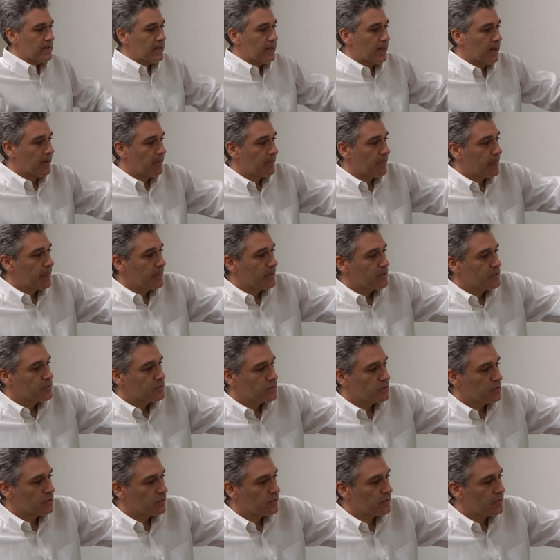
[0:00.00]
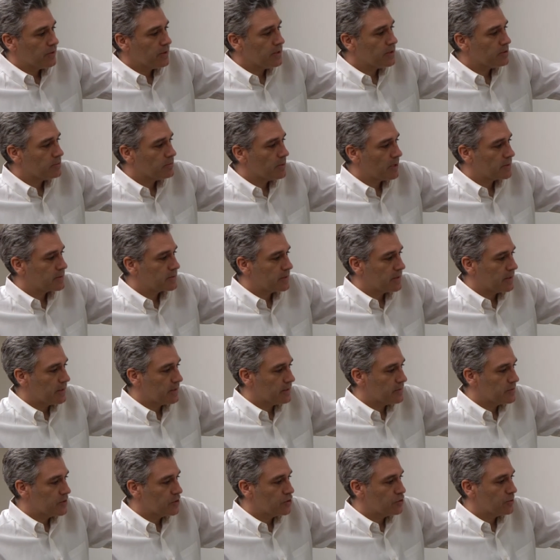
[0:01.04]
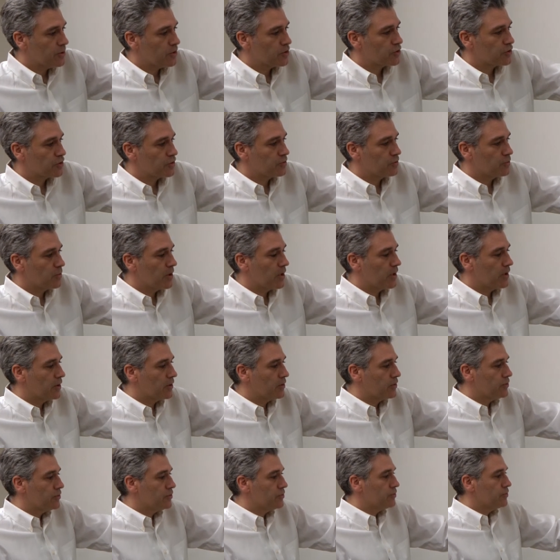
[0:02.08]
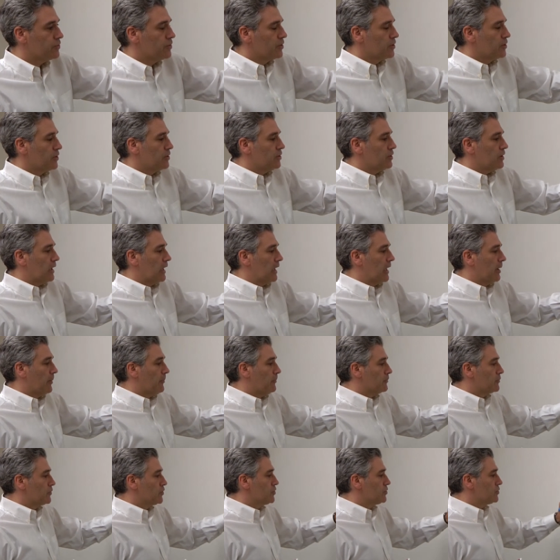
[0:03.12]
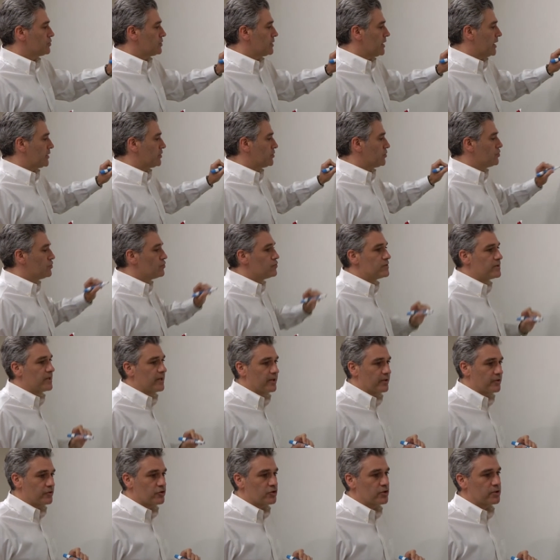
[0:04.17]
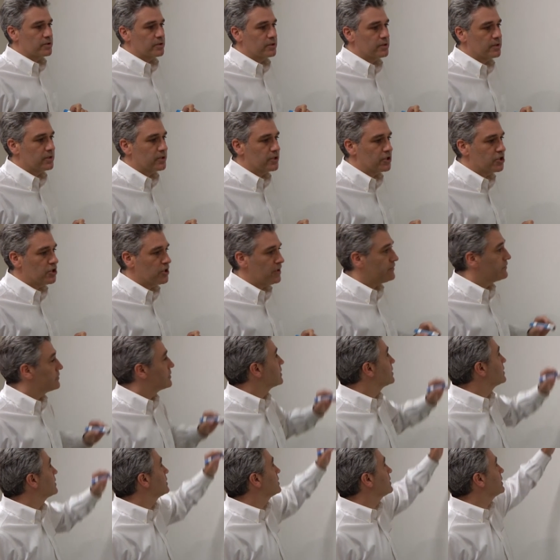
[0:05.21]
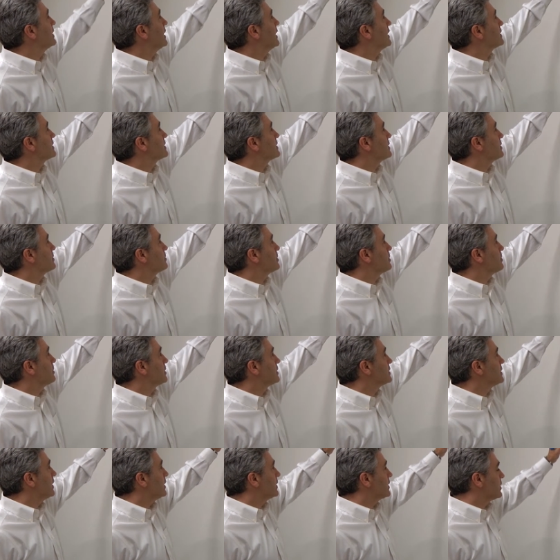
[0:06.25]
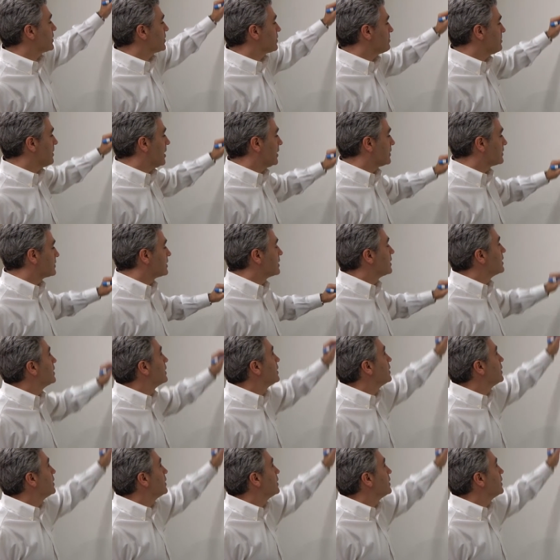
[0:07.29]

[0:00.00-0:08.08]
Um, so think about a situation where you, um, due to that usage shift that uh, we were talking about,